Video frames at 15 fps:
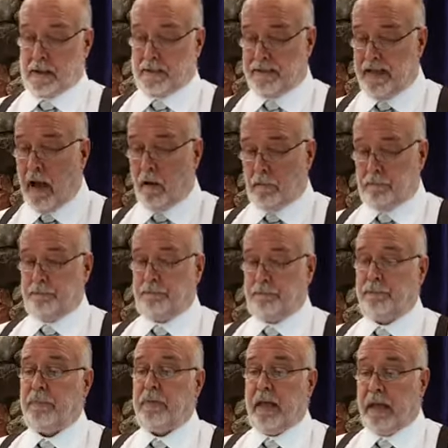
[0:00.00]
Now,
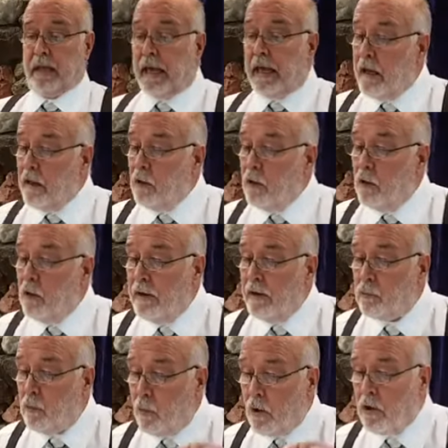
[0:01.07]
he who
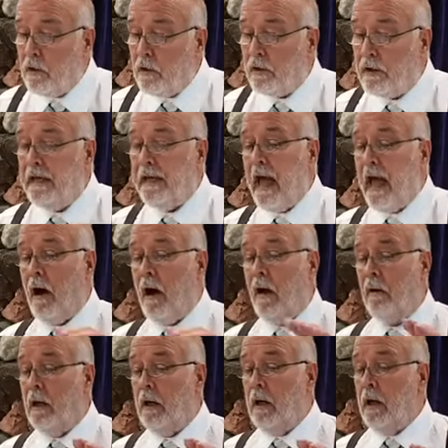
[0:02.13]
is working
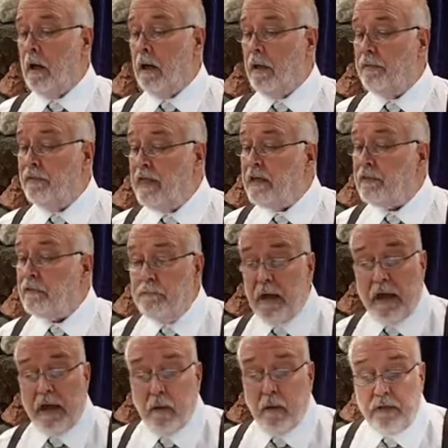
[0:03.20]
out this
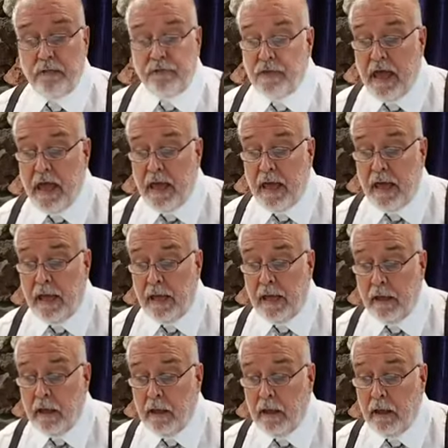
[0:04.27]
very
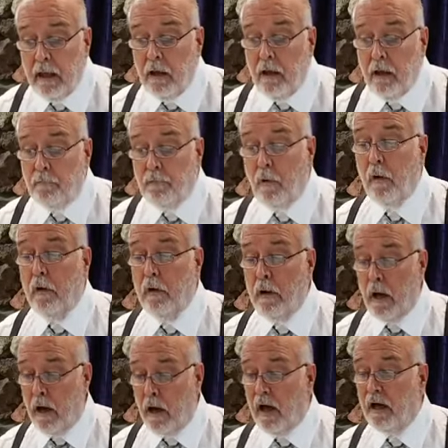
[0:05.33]
thing
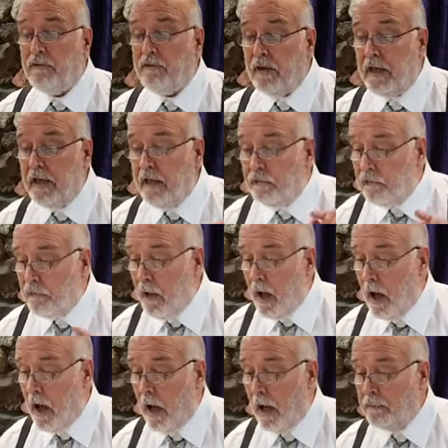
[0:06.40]
for us is
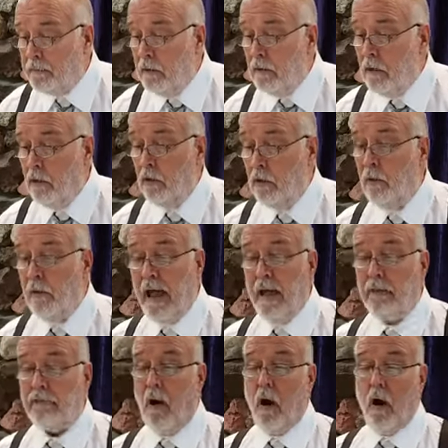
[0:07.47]
God,
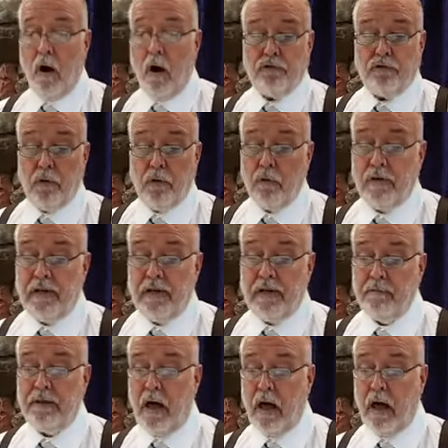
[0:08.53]
who has also
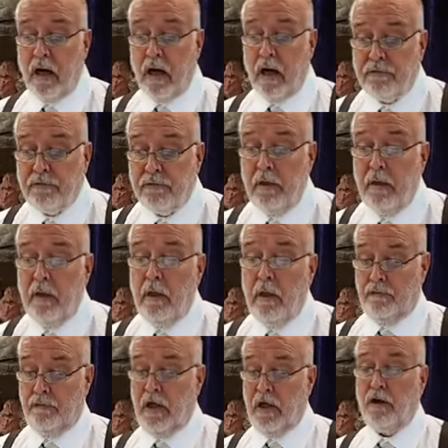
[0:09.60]
given us
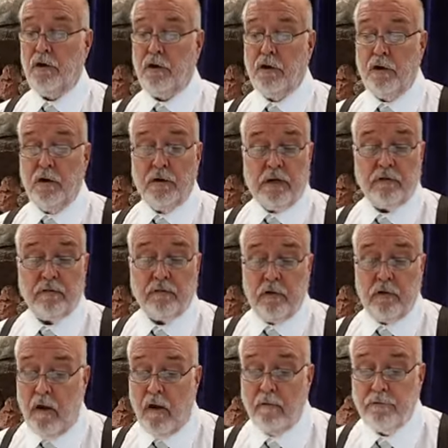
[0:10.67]
the earnest
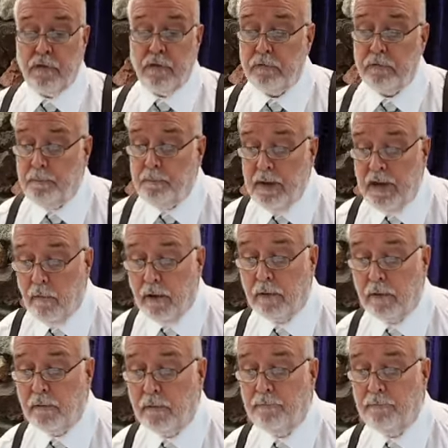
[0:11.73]
of the Spirit.